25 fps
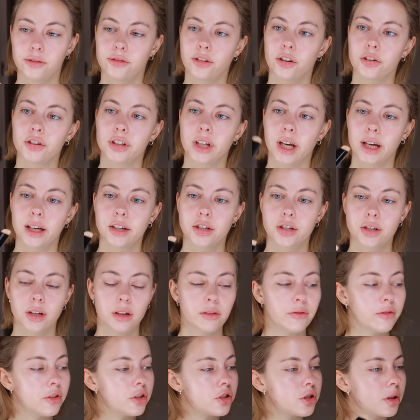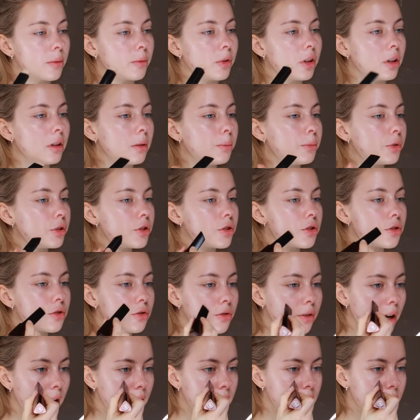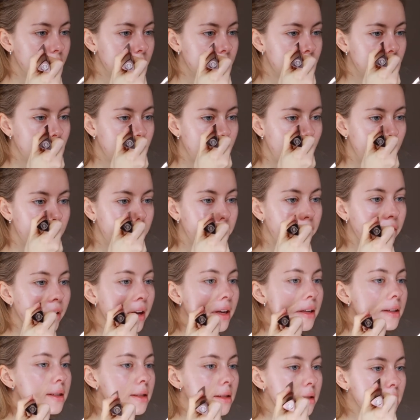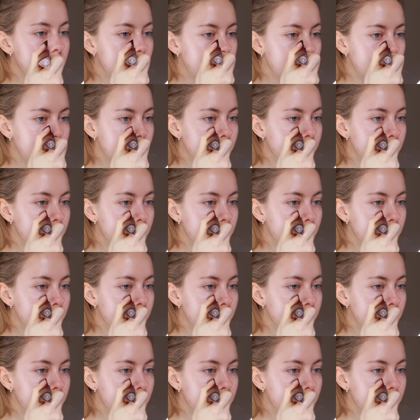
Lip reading: foundation, which I'm going to put straight onto my face.